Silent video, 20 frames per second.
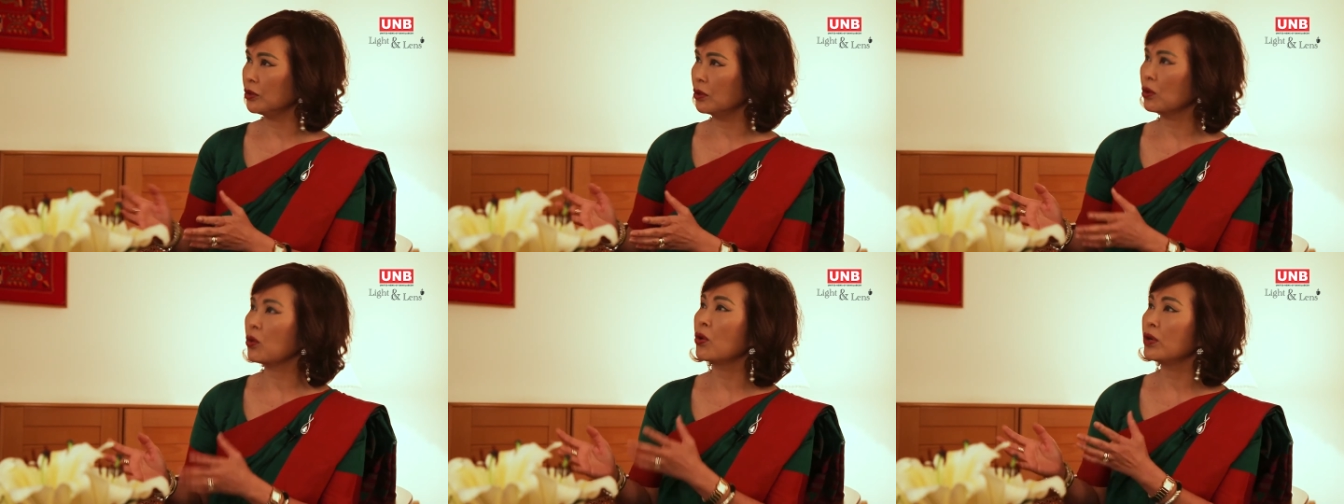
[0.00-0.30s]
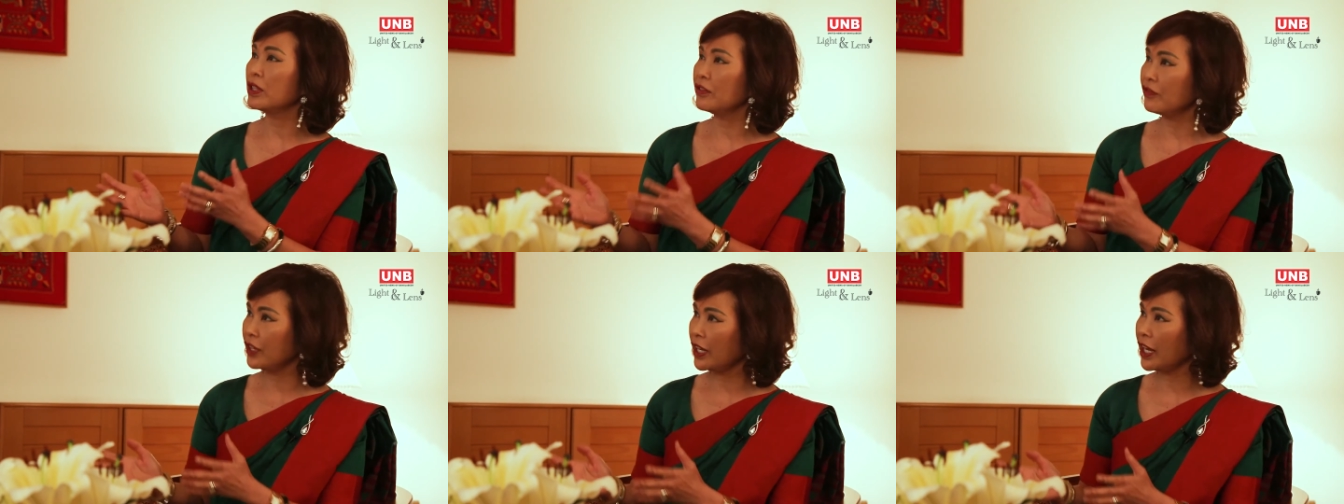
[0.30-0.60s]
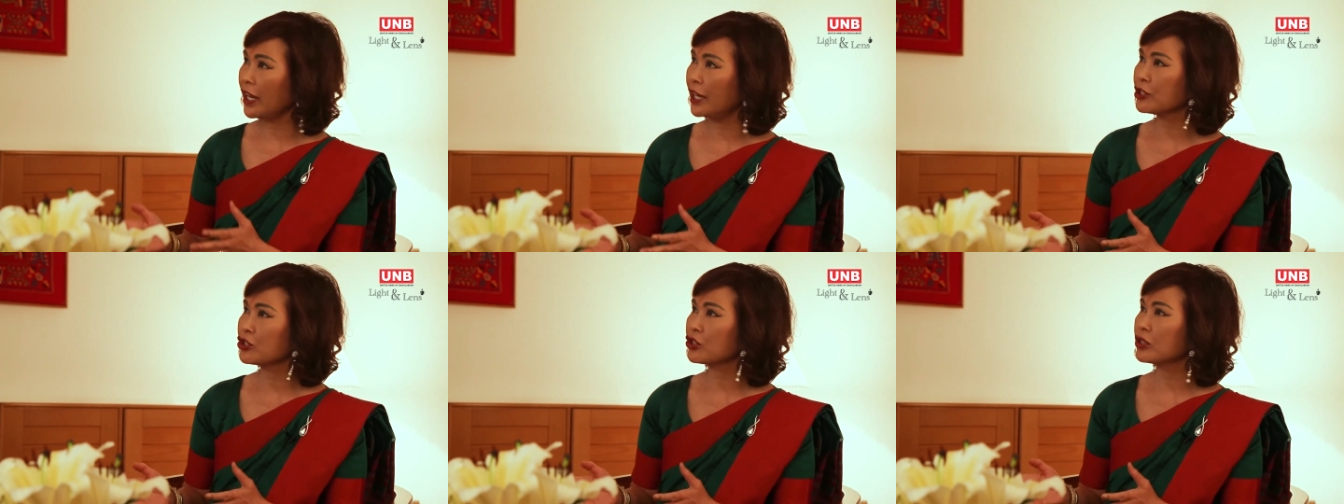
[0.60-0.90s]

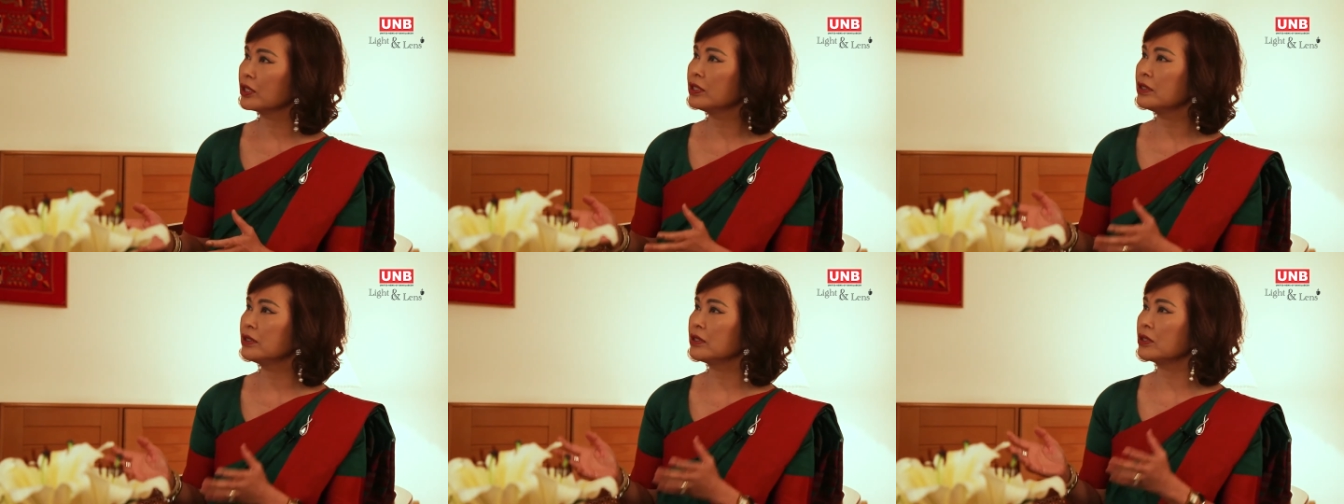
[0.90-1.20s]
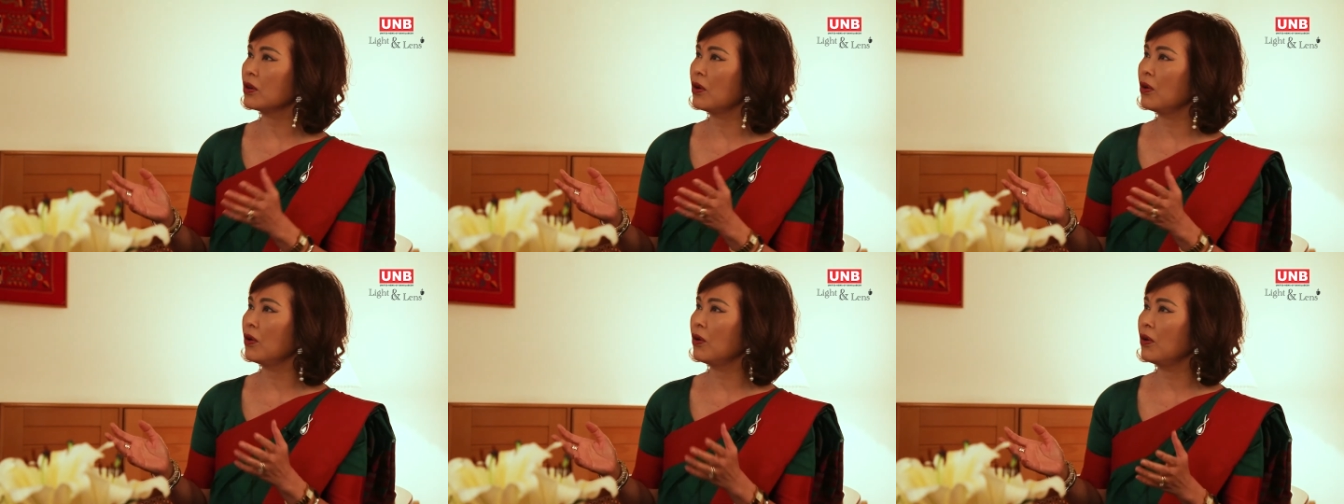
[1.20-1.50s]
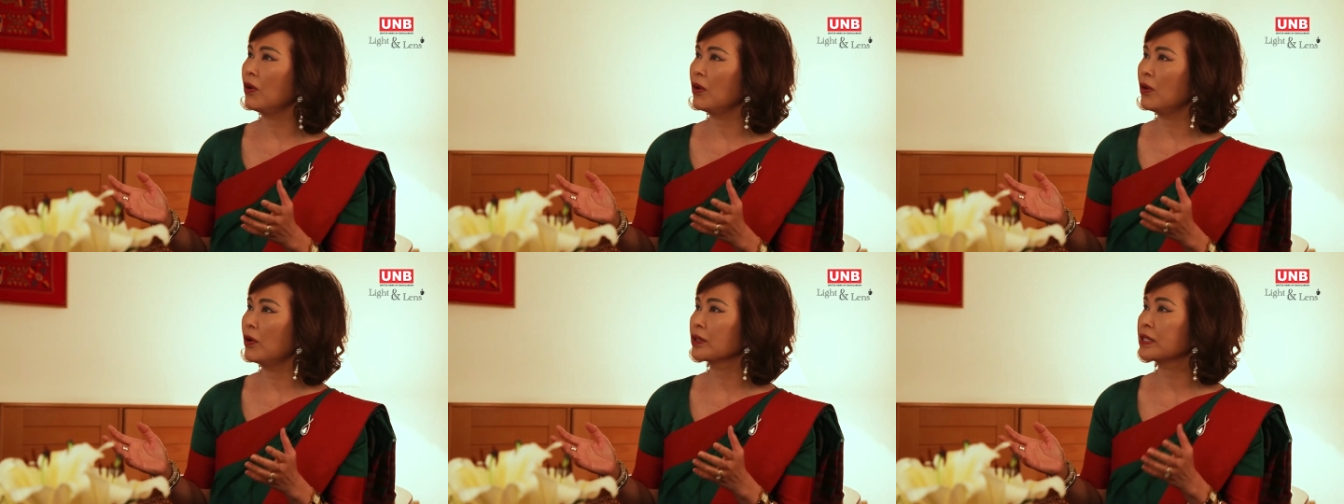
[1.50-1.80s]
qualification
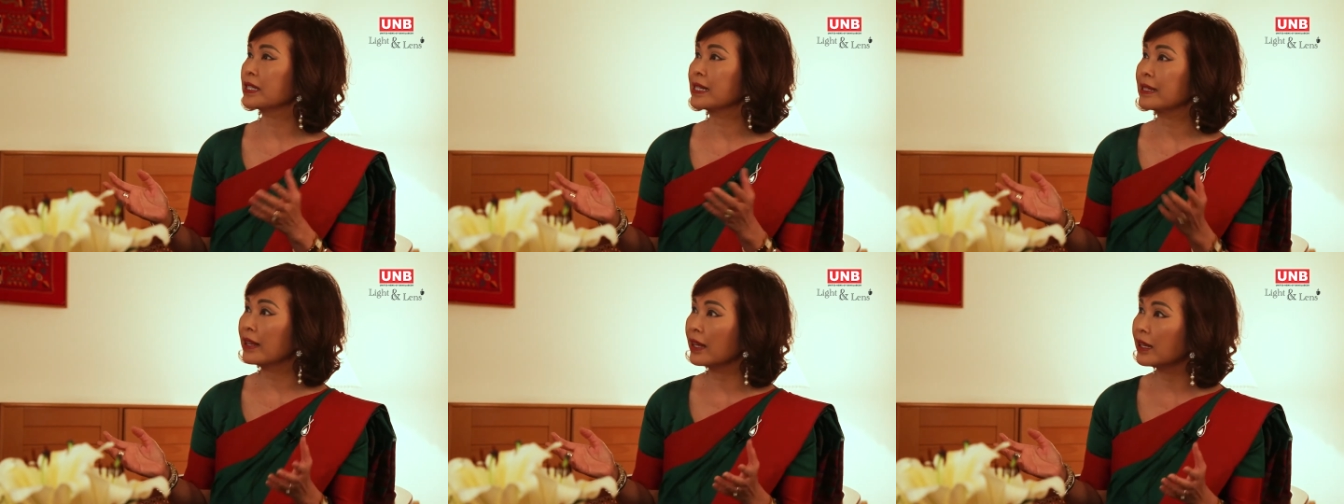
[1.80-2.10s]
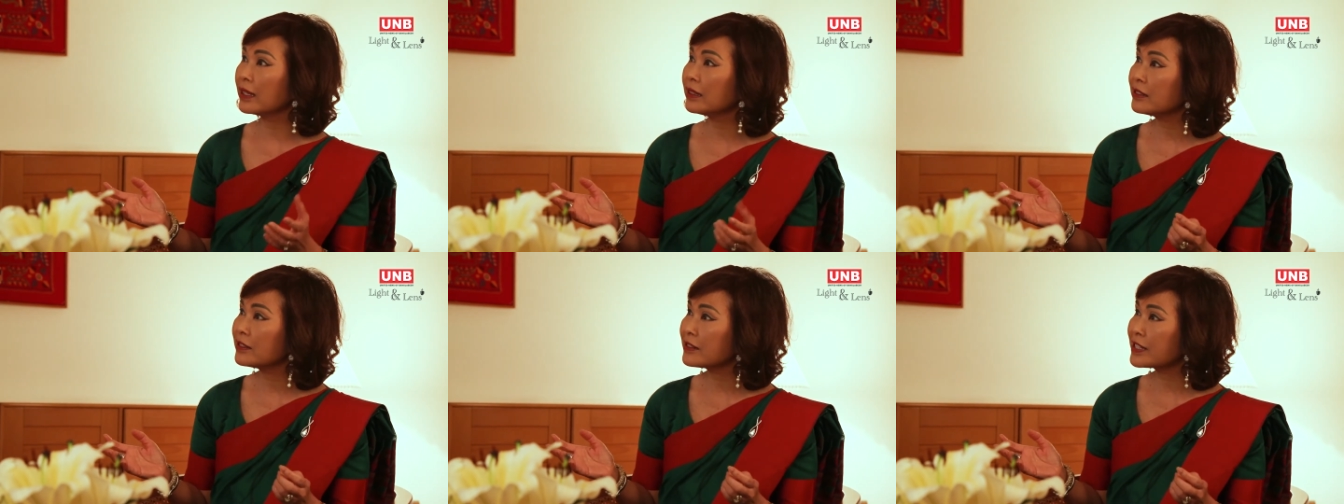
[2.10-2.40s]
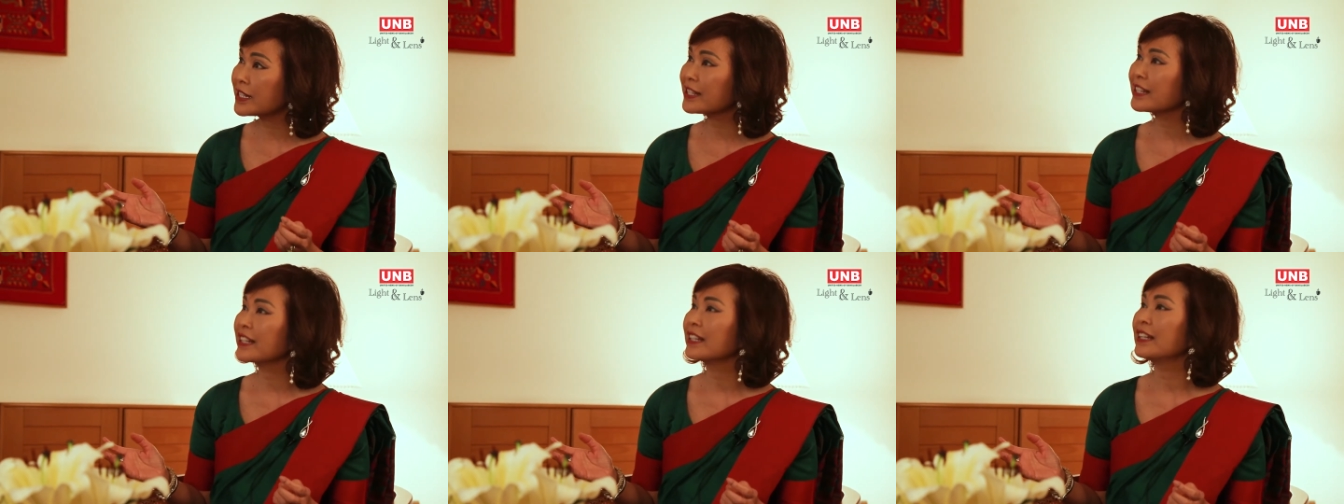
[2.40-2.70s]
or
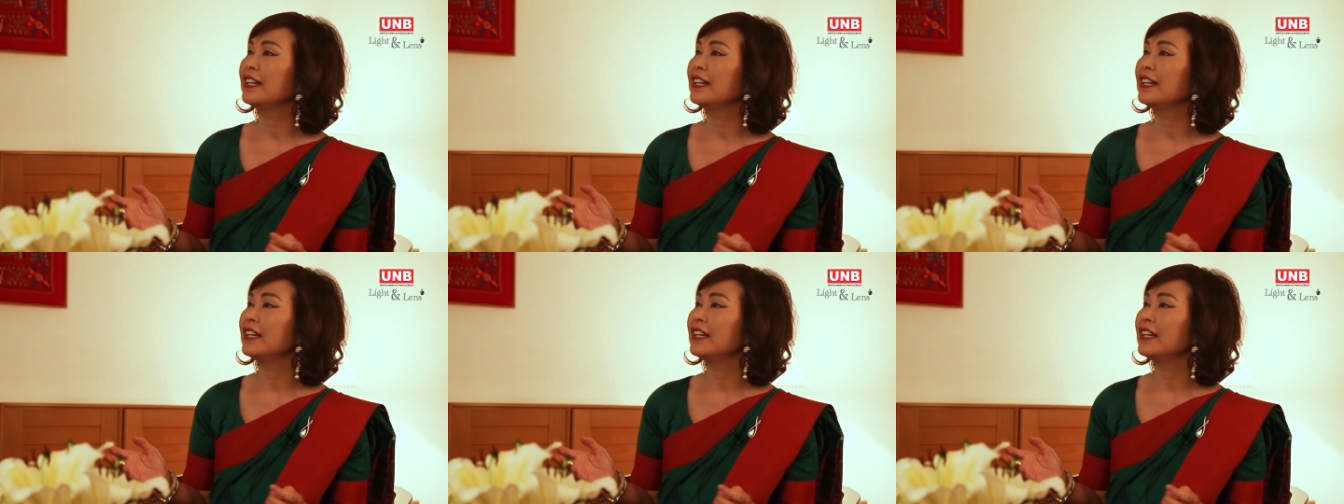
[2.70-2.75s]
skills.